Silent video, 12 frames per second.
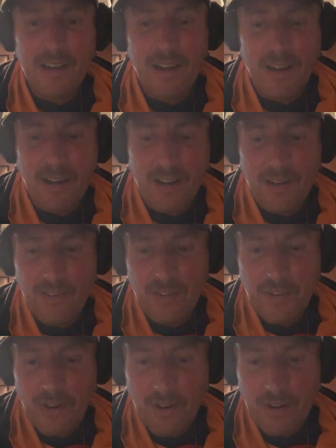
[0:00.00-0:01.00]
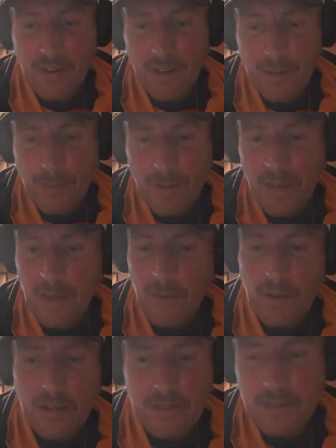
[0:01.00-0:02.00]
than you are here. But
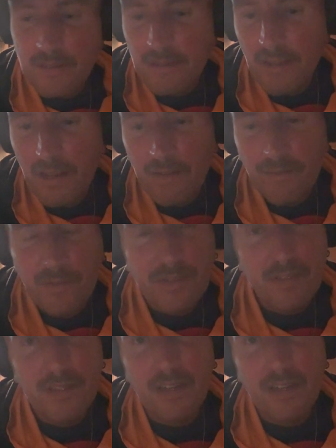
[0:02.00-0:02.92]
anyway, it's, this is the